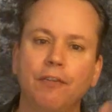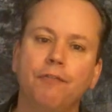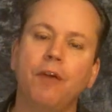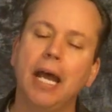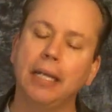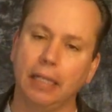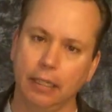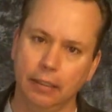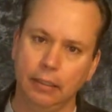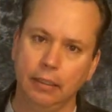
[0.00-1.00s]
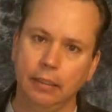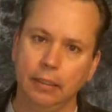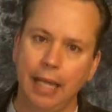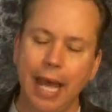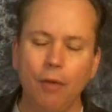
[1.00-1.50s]
And finally,
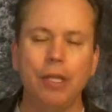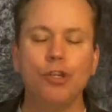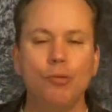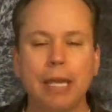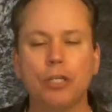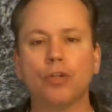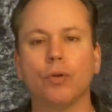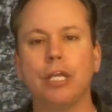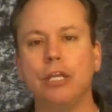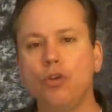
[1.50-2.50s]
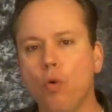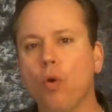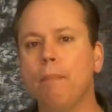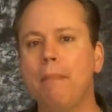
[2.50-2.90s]
how can you make sure that your